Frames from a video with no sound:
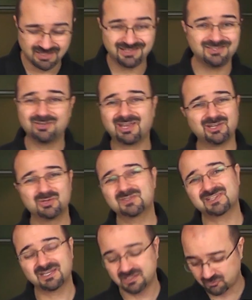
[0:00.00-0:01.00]
You can
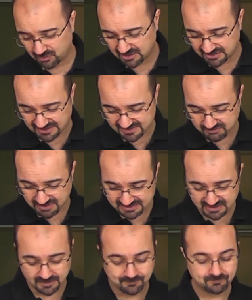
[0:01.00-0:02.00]
use any, really, it doesn't
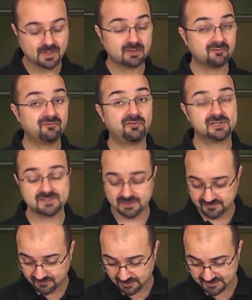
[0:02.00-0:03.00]
matter. First
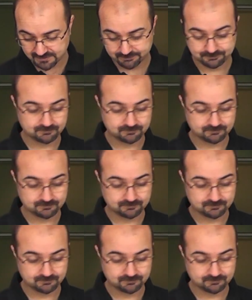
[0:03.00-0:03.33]
things first.